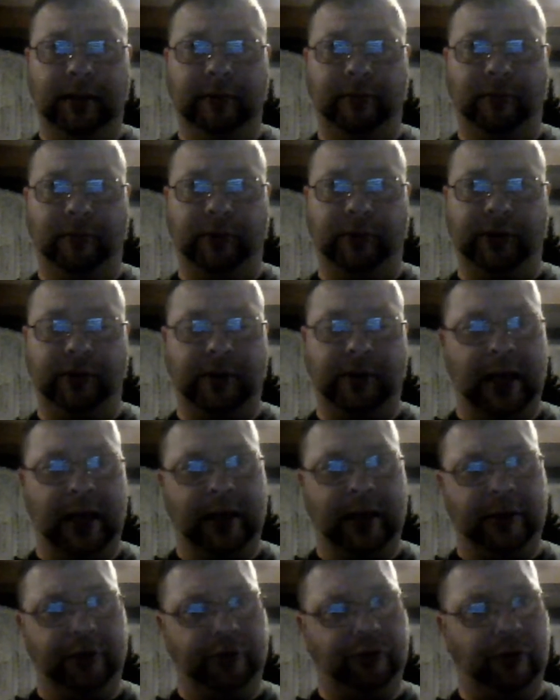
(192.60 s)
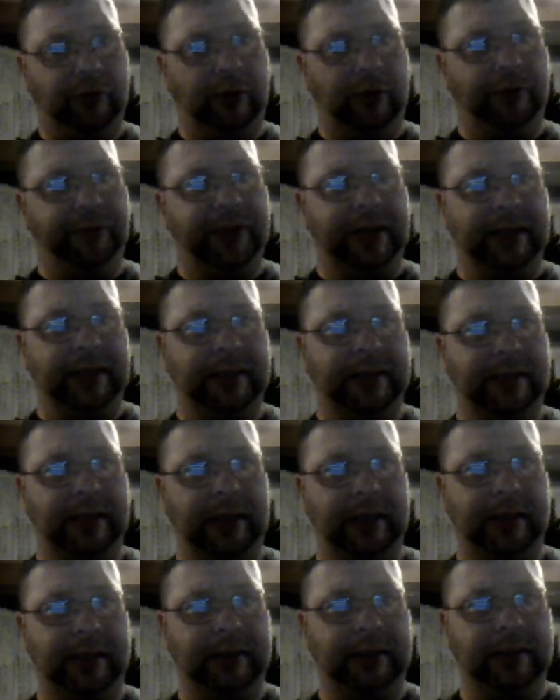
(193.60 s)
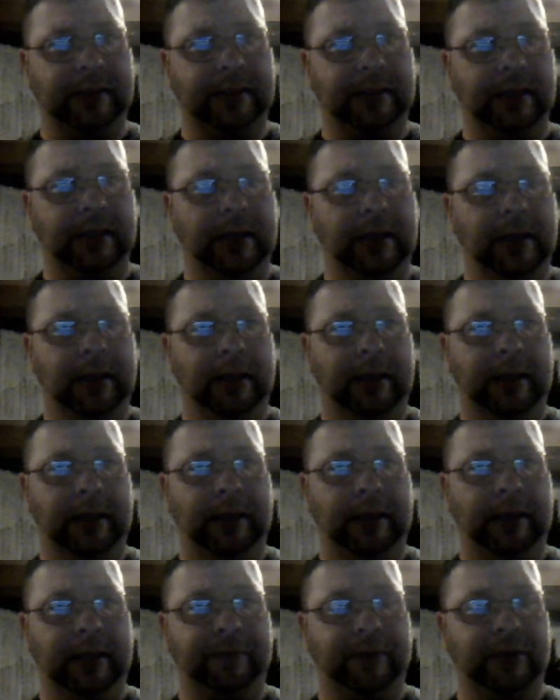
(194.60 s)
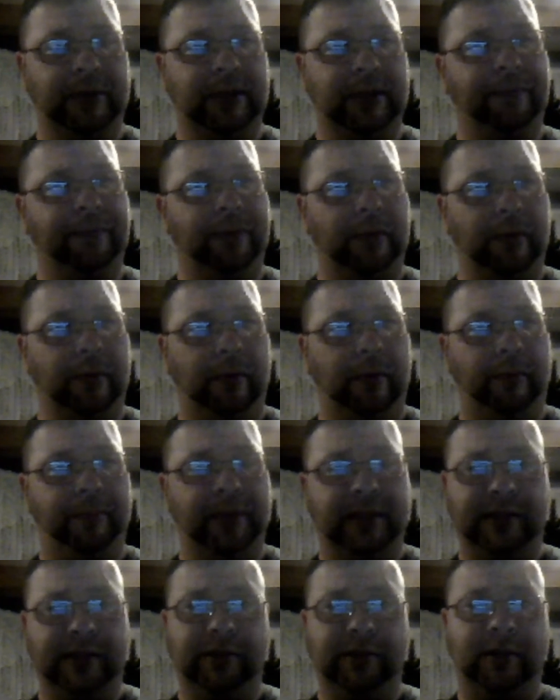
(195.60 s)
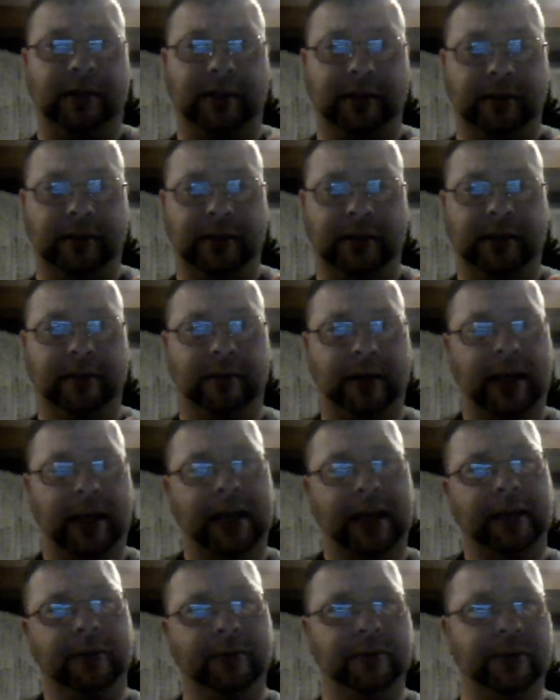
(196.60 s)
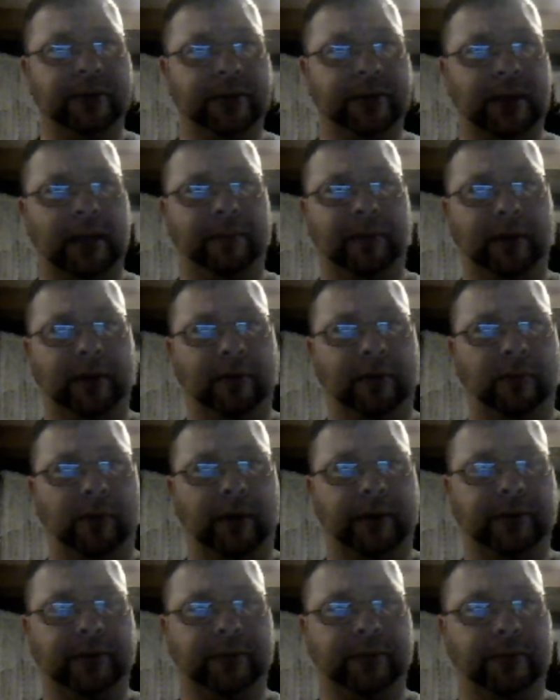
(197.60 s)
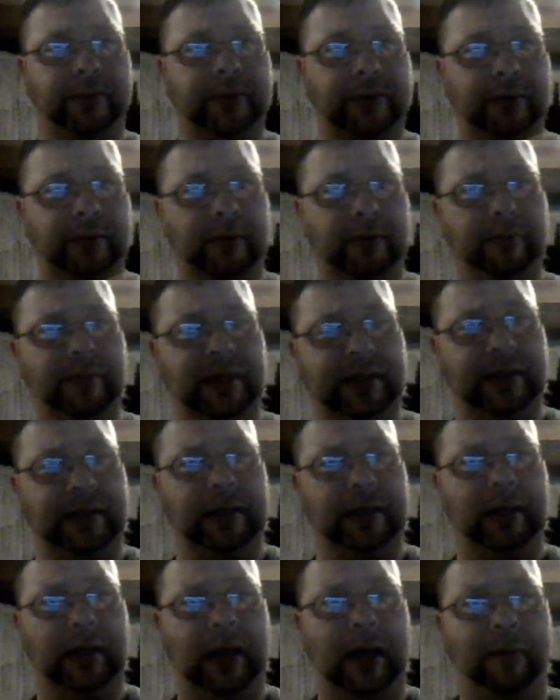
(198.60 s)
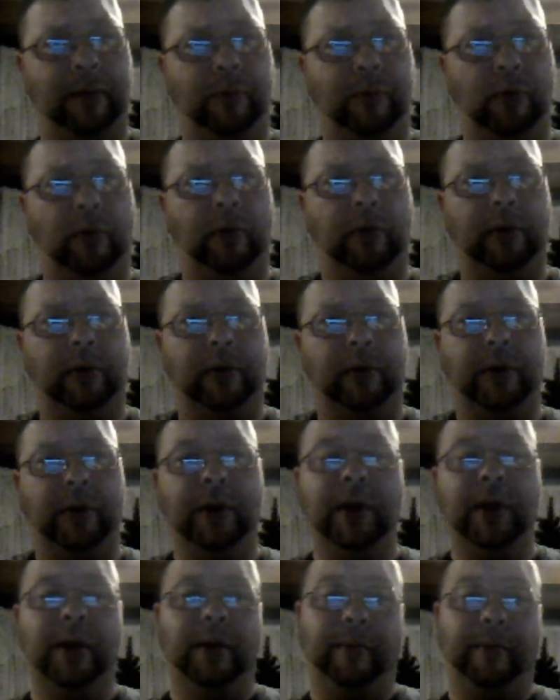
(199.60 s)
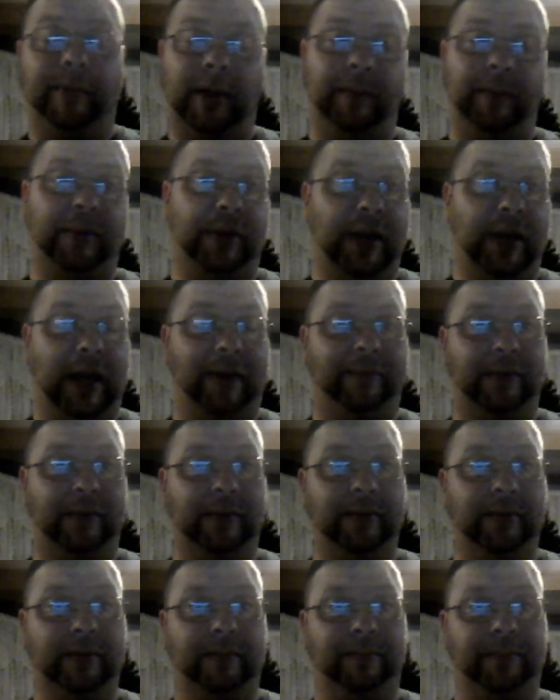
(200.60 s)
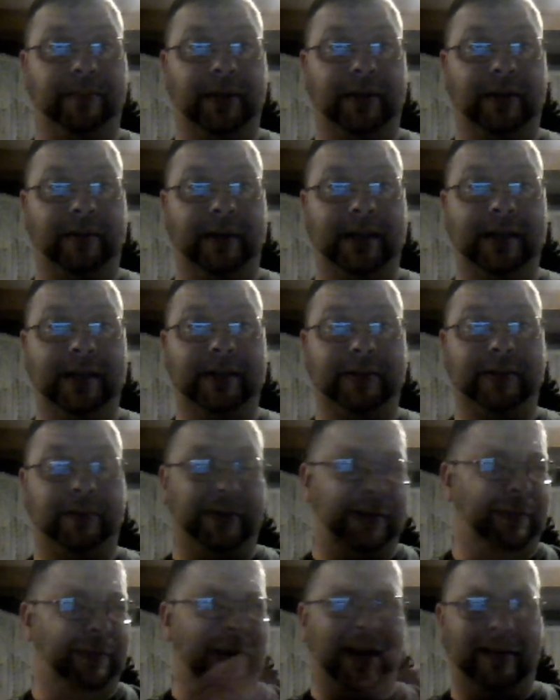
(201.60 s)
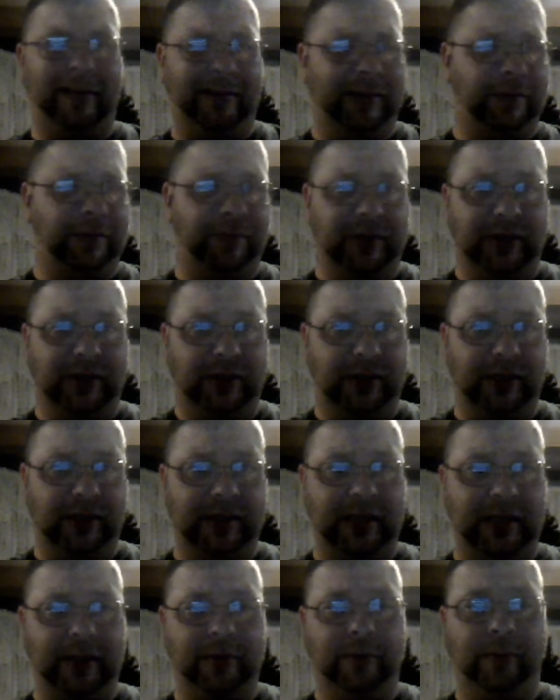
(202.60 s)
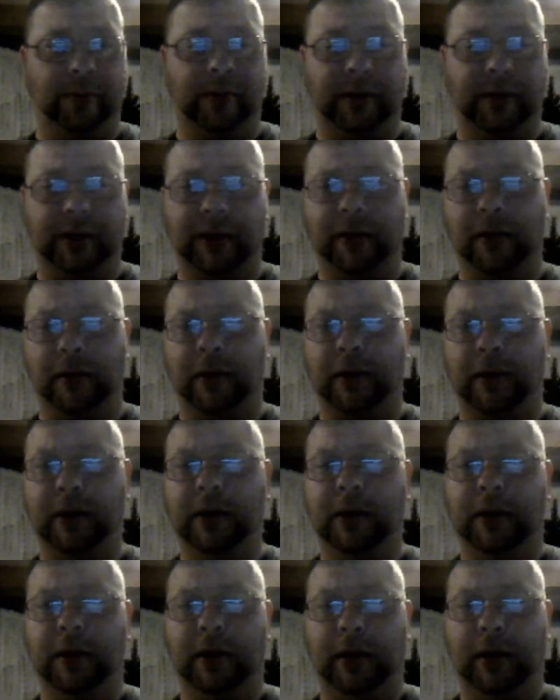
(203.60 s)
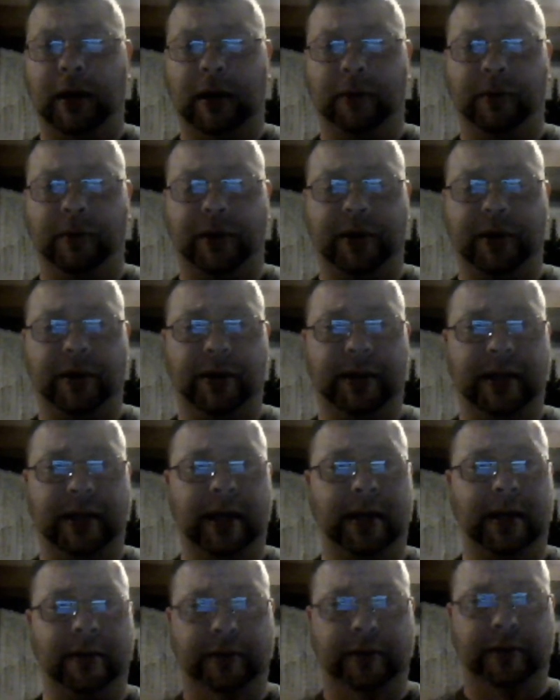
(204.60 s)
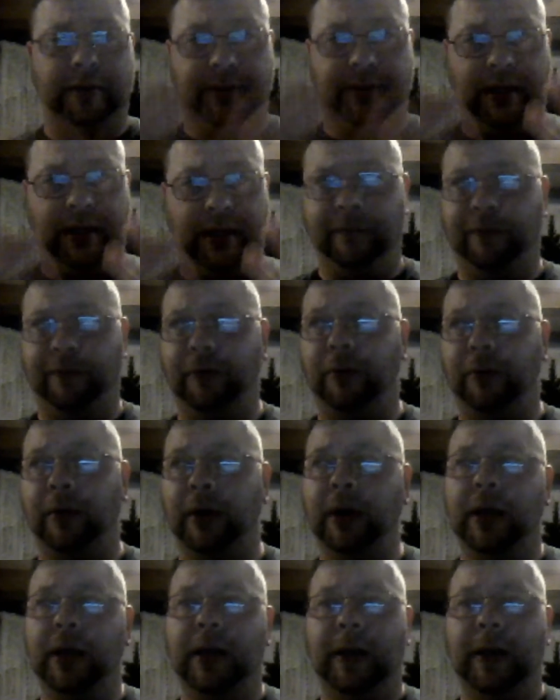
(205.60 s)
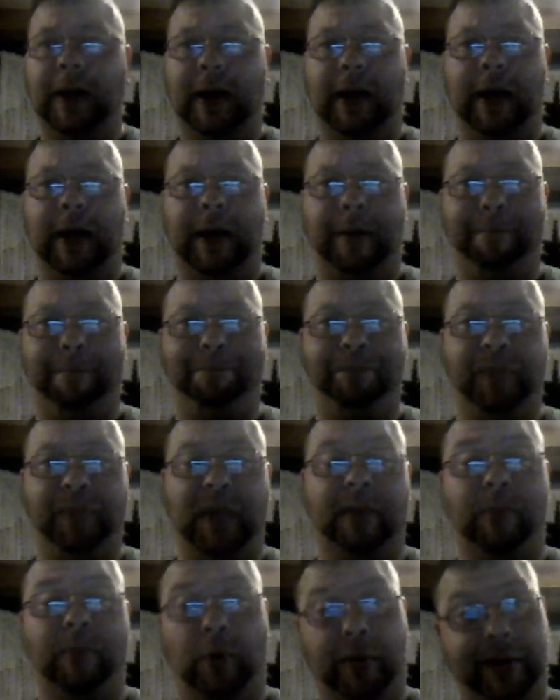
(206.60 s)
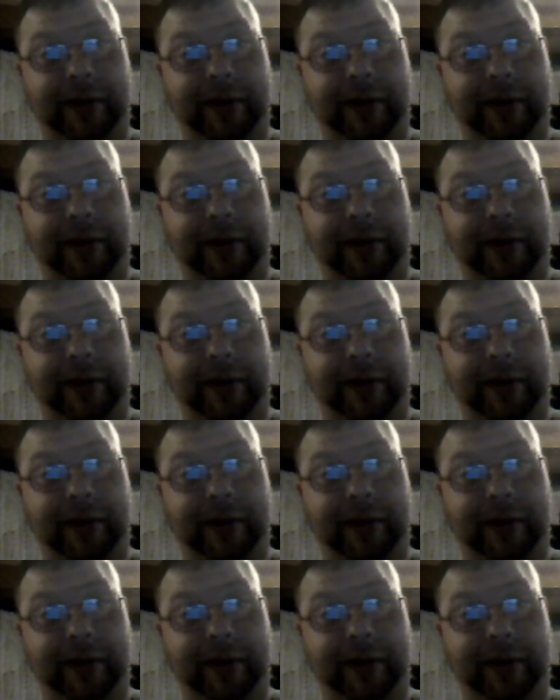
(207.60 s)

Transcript: where you can't control these things, it's very difficult because then you have to either use a bigger water source, or you're misting a lot more, or maybe you have to use a bigger heat source depending on the species that you're working on getting or setting up for. And more